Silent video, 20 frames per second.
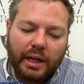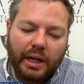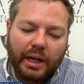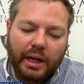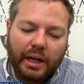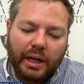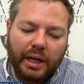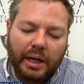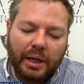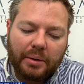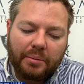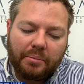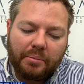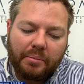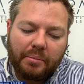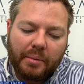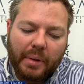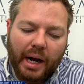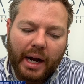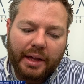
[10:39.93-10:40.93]

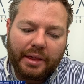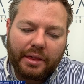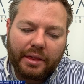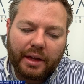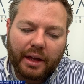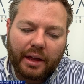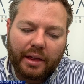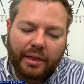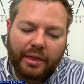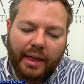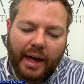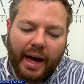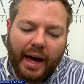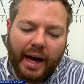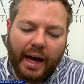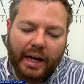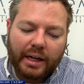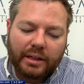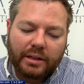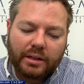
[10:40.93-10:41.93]
Um, I think
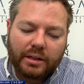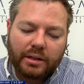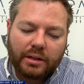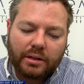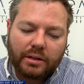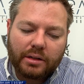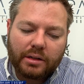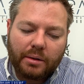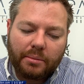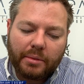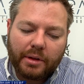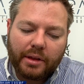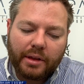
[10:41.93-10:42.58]
that some